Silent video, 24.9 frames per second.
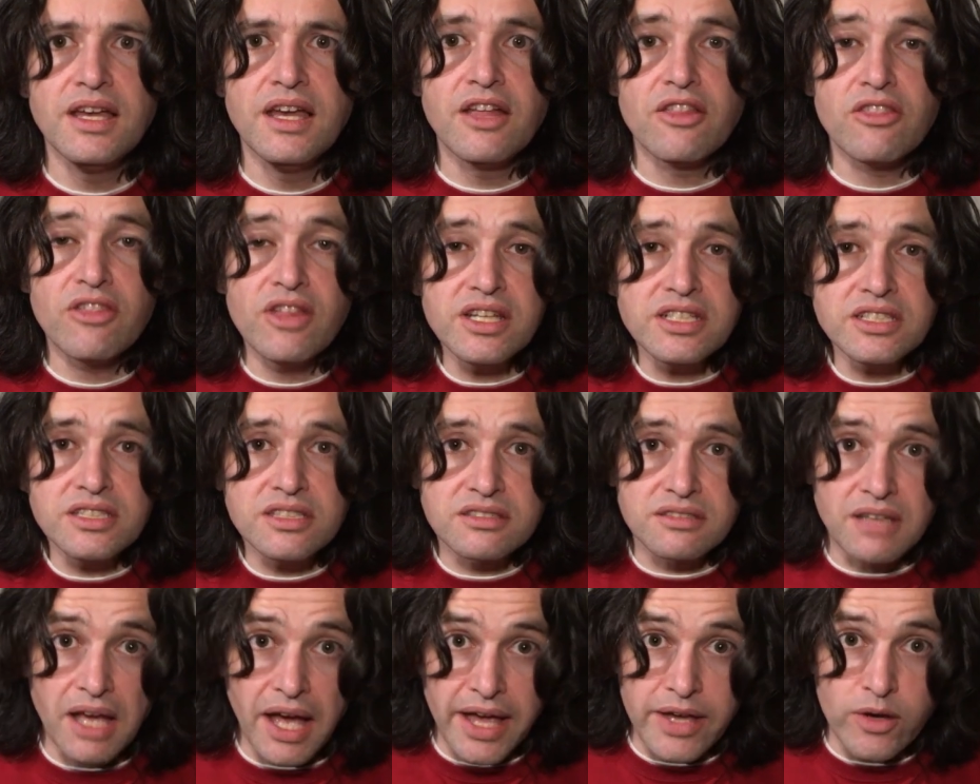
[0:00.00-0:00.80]

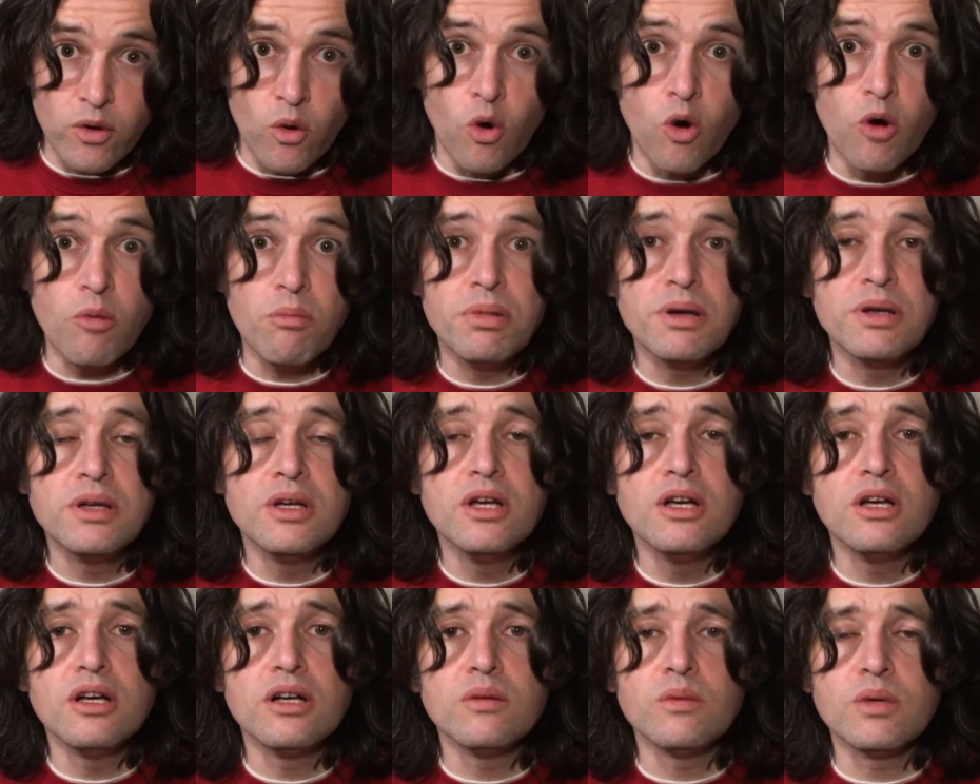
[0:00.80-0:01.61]
This, I hope,
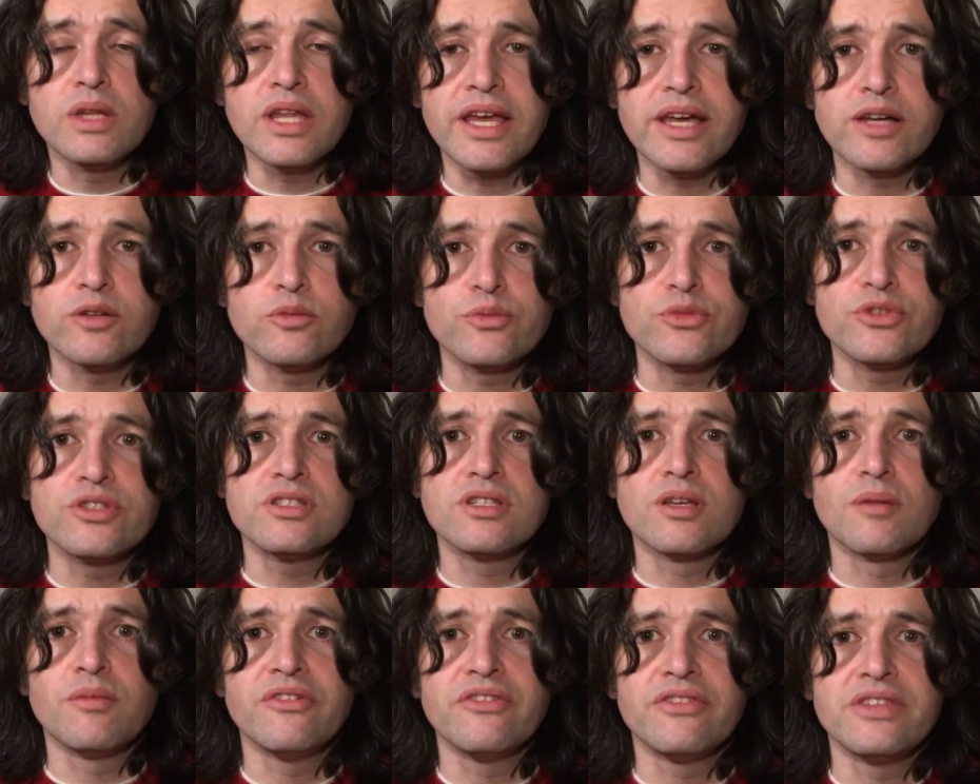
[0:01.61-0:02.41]
will help with
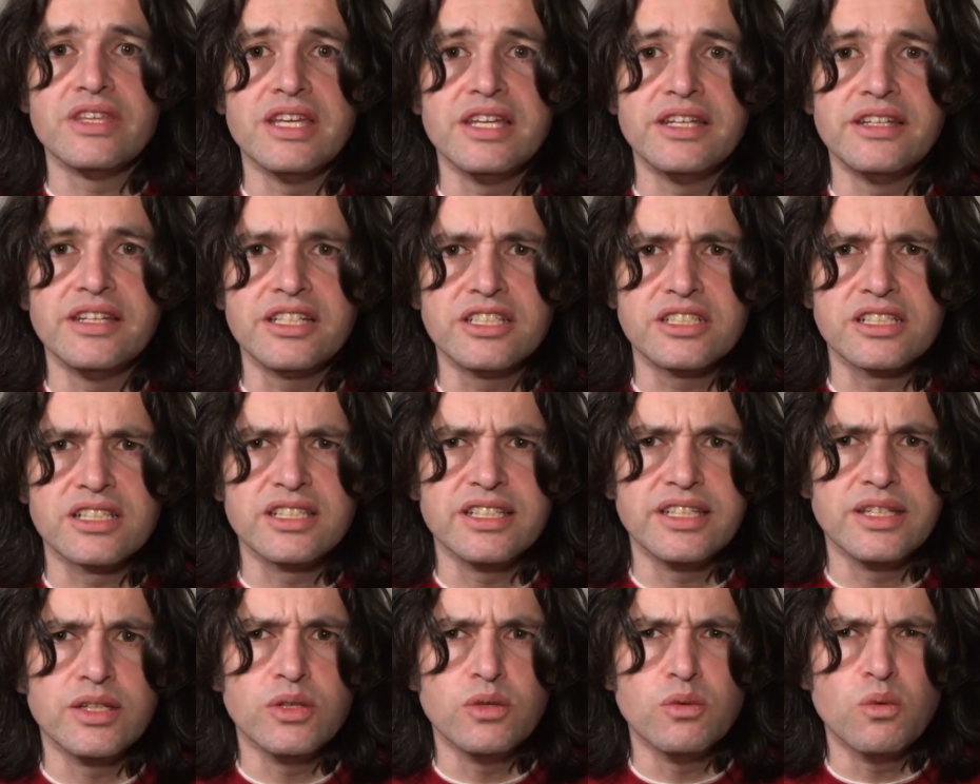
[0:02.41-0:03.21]
some of the
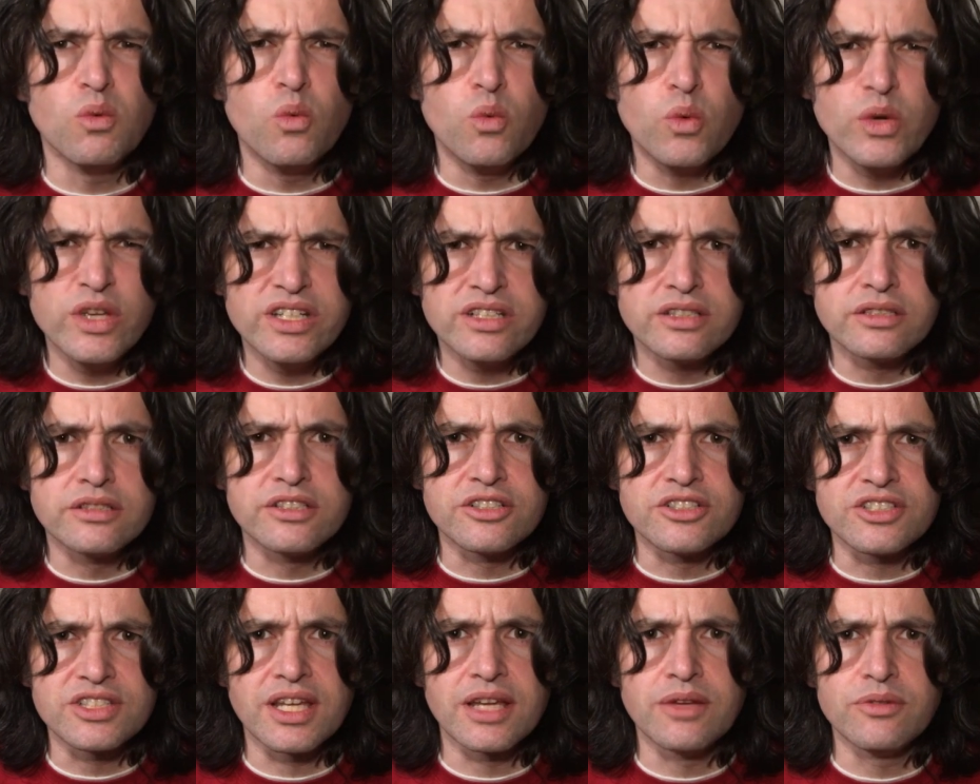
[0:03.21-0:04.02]
initially weirder
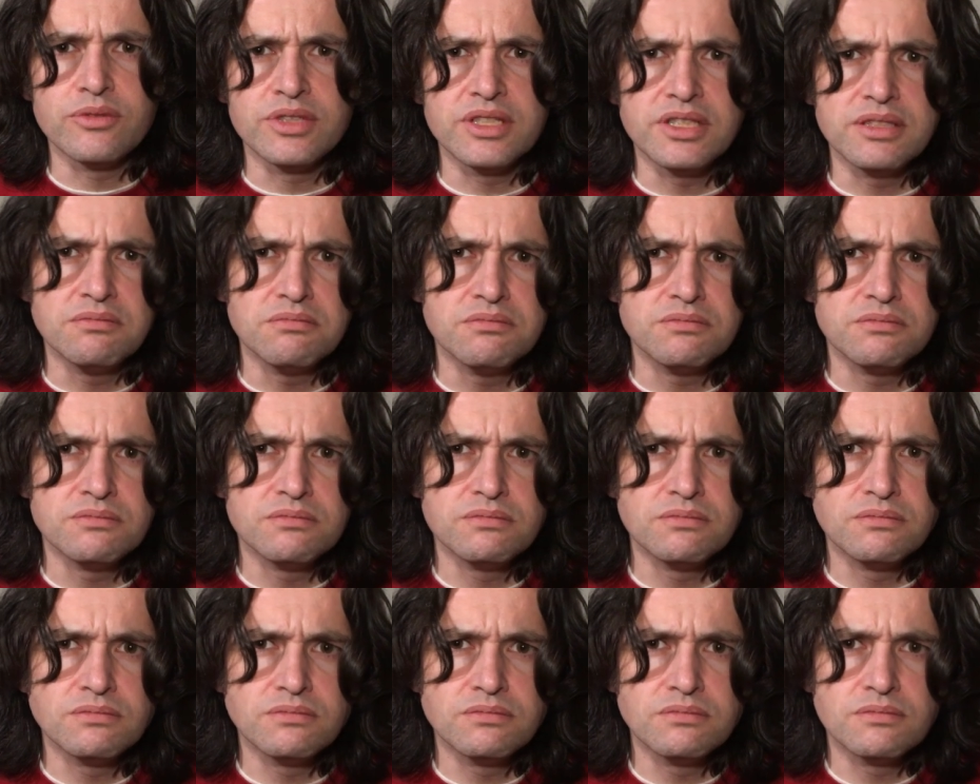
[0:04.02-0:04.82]
sounding
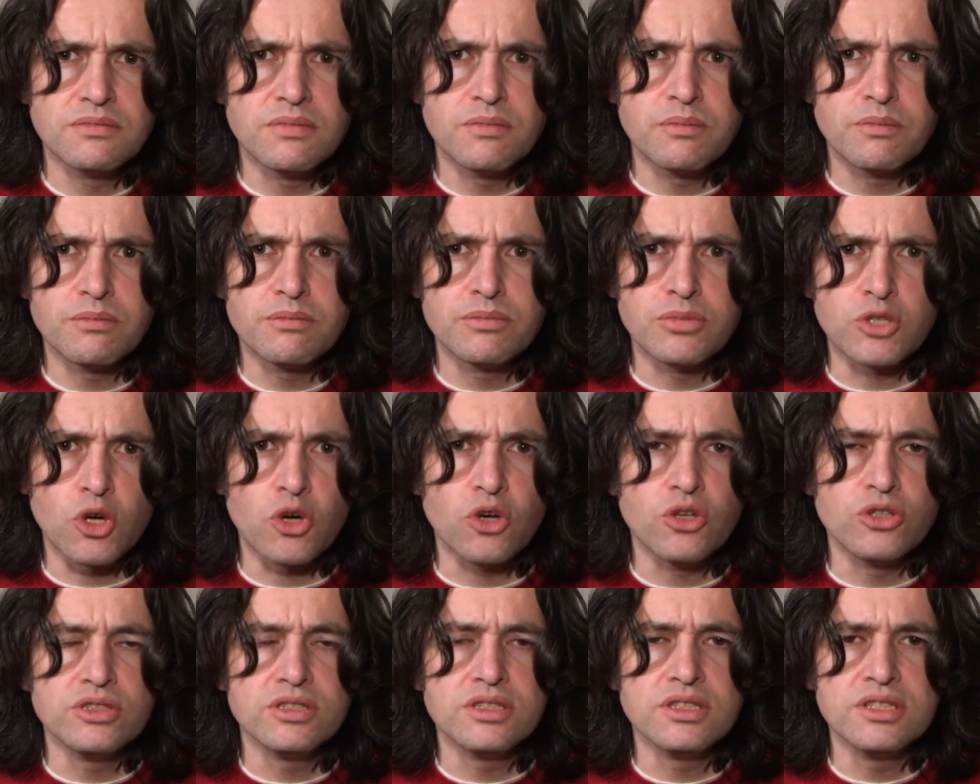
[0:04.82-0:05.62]

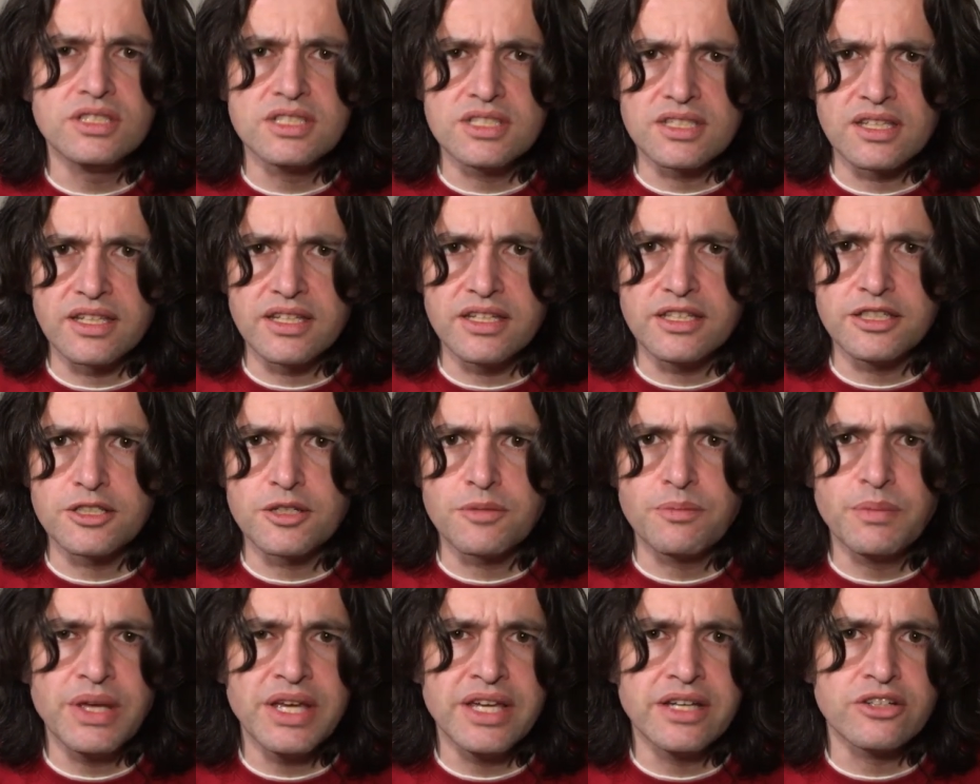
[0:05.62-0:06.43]
broad and slender
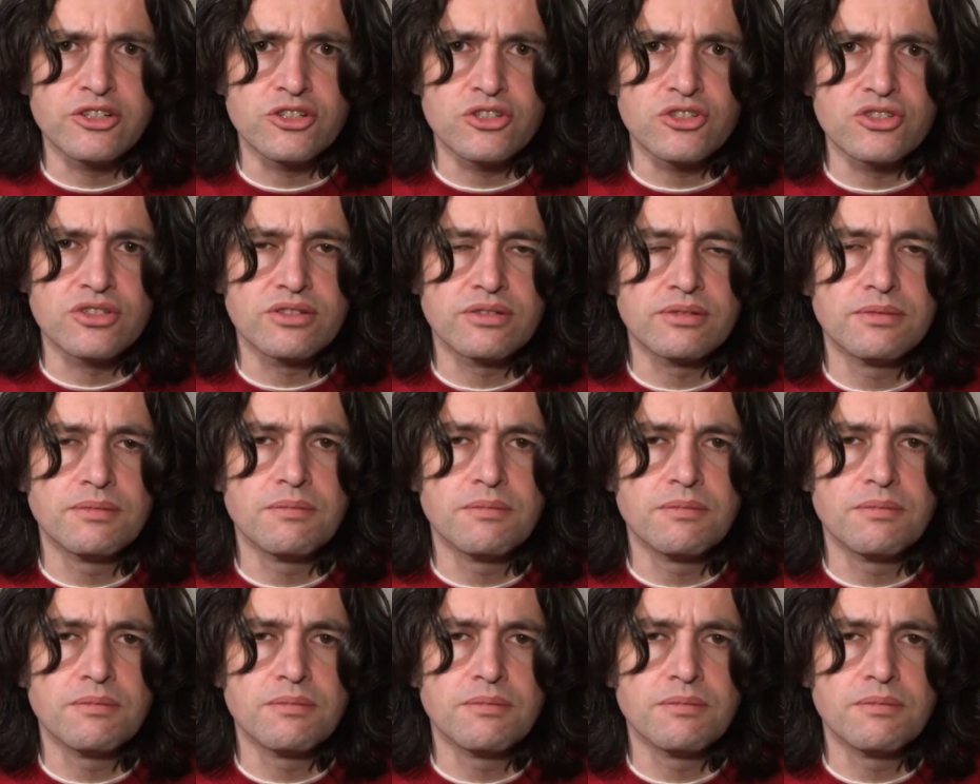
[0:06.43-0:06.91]
pairs.